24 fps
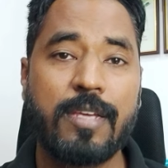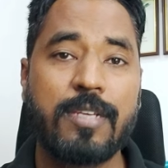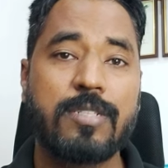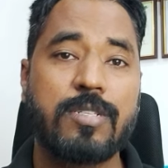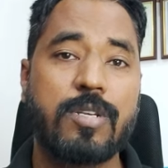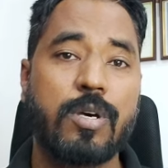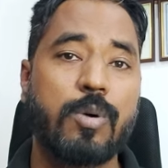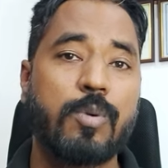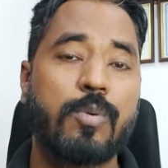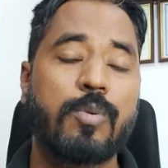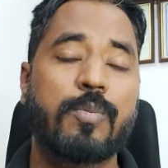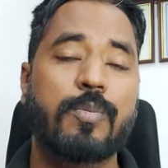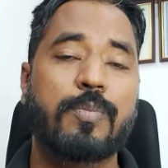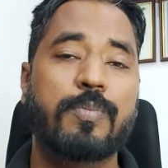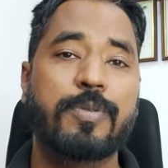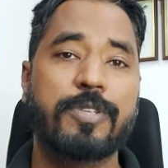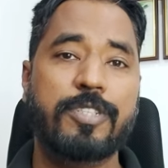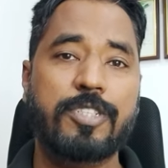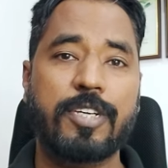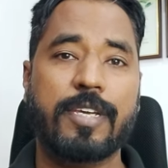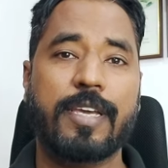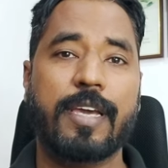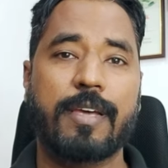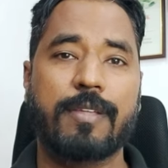So
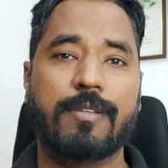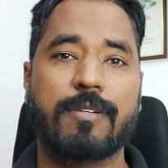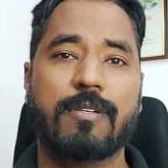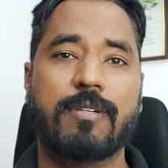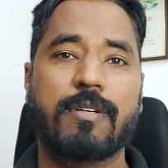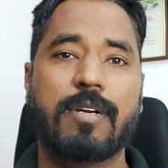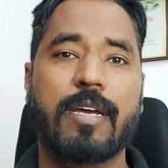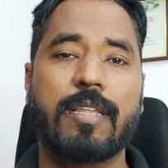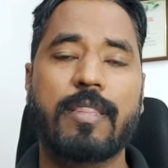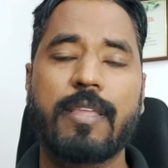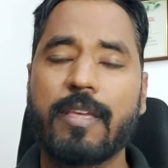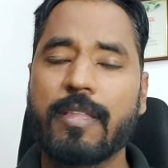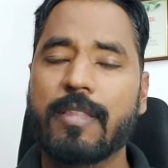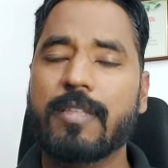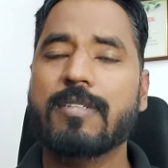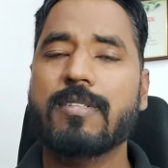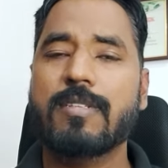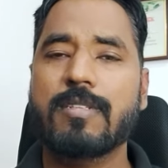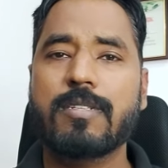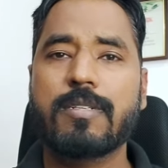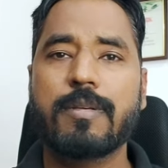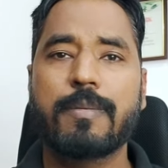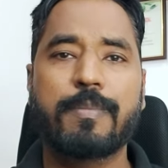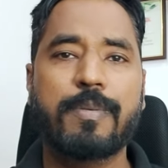put together, I think
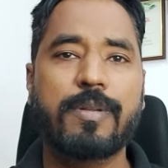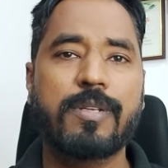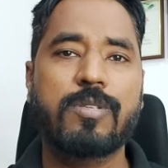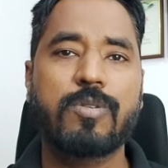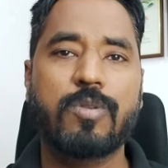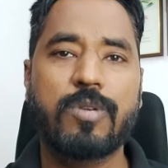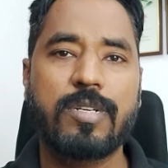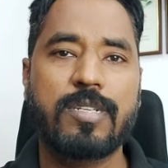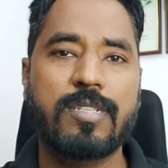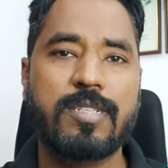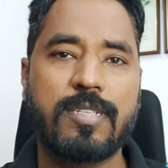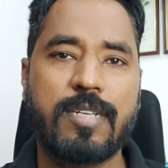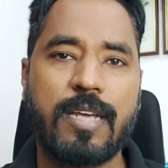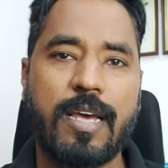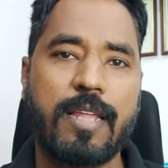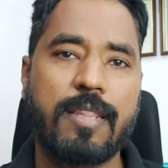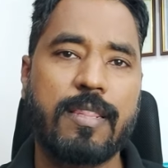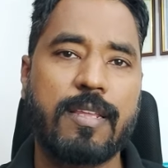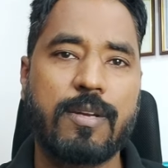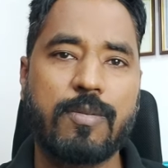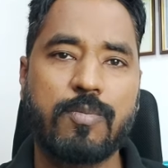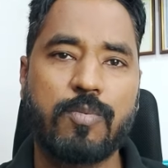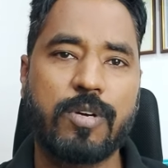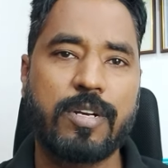this is simple to
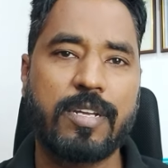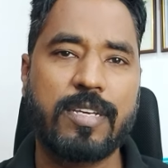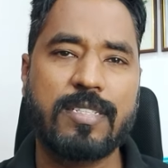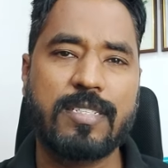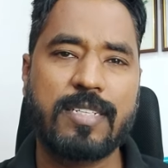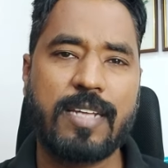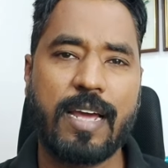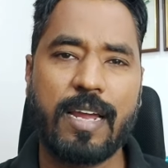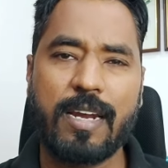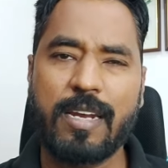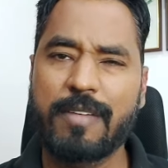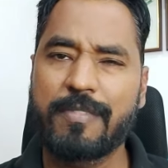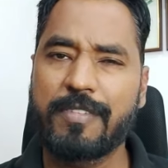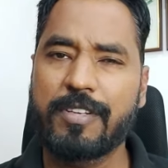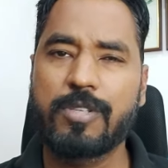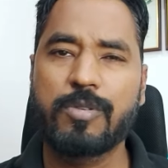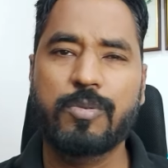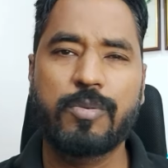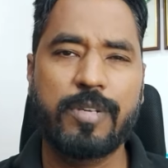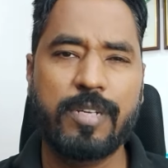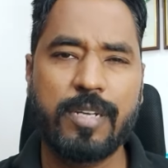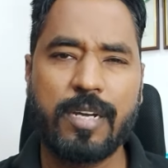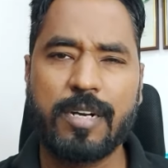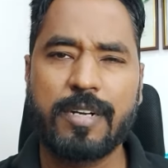understand that what exactly we
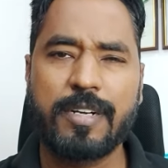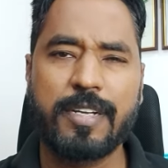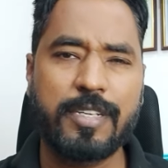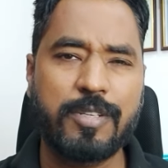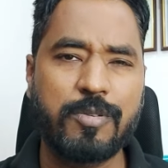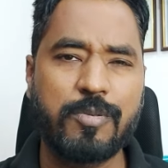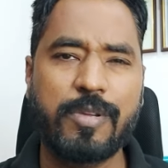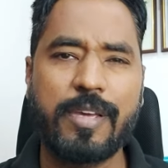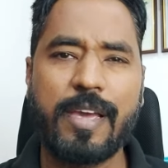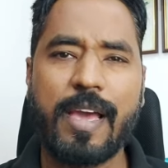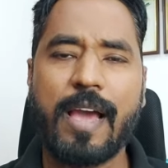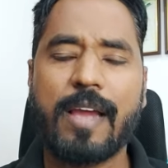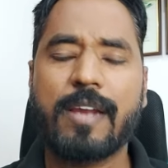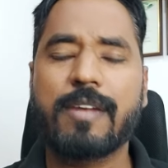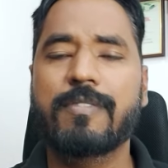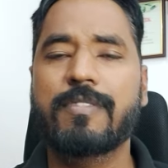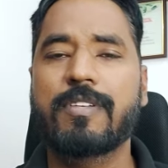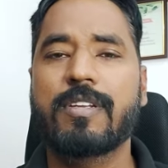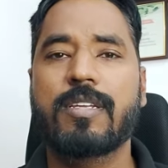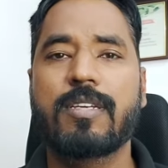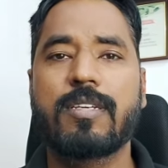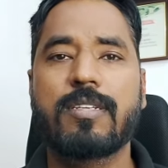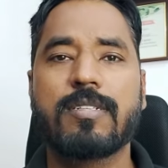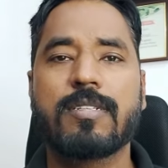do in our day-to-day
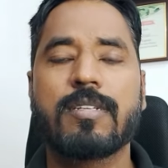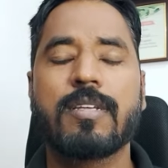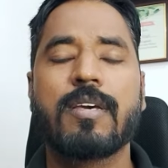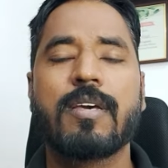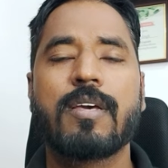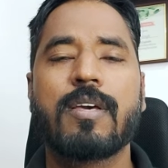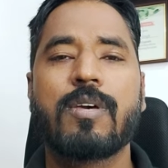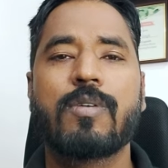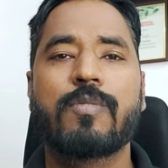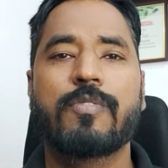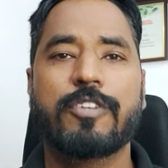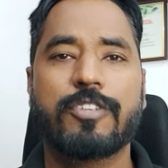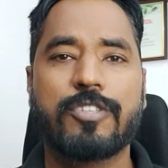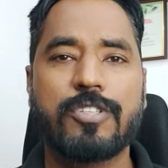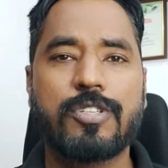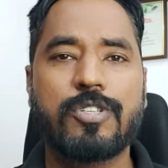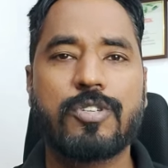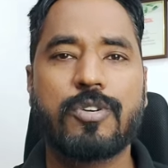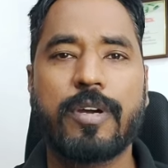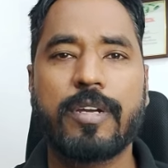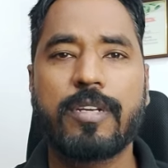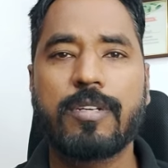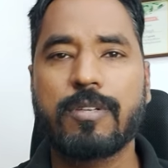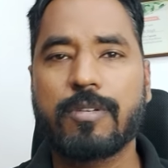activities, we're just
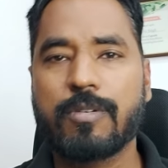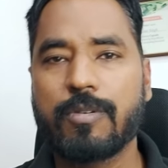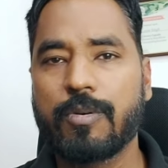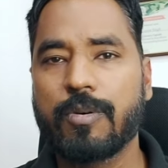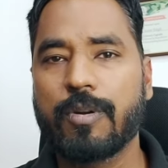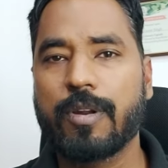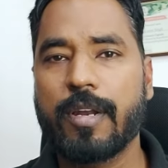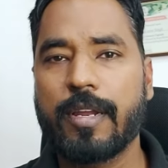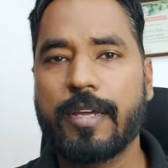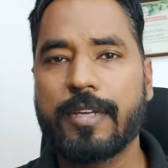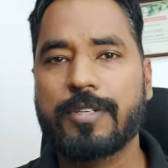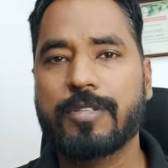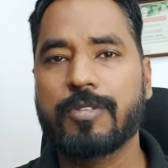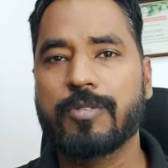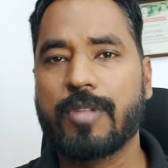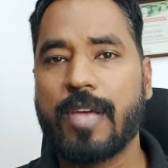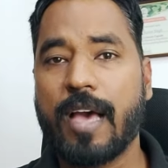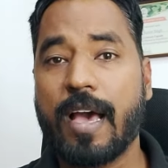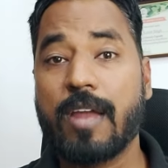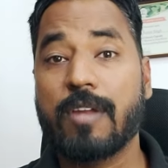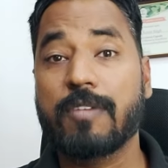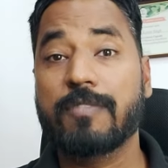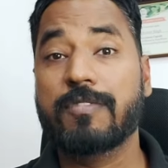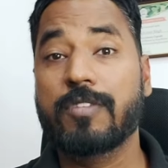trying to correlate to
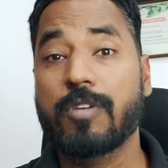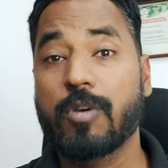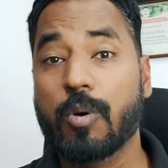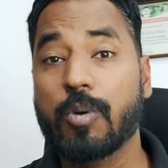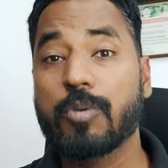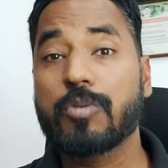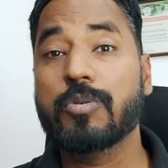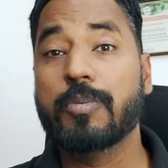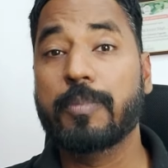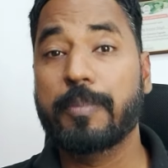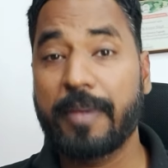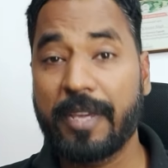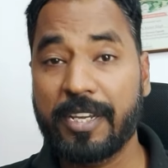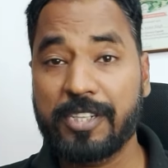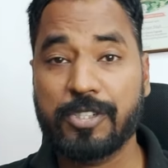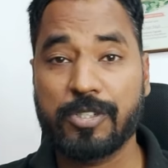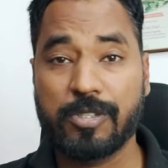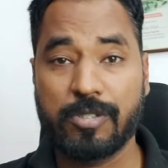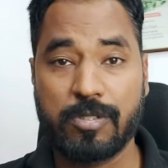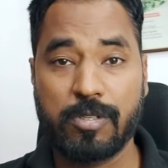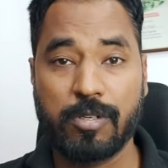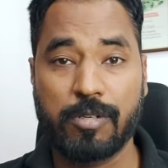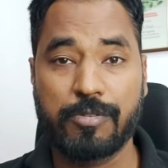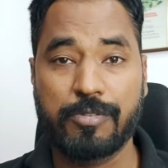that of the
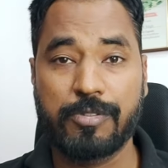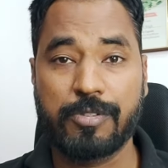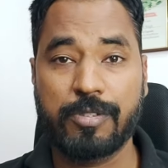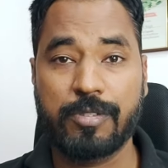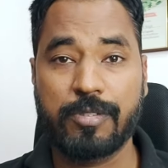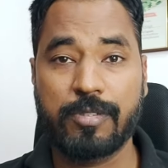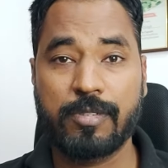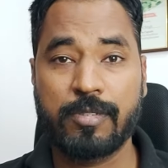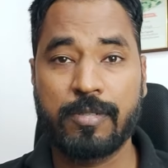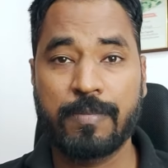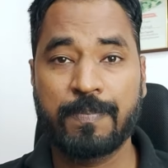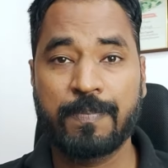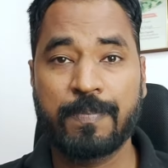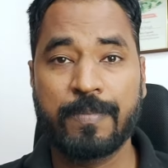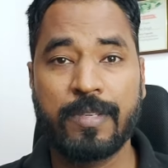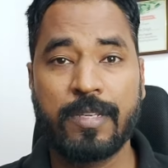automation solutions.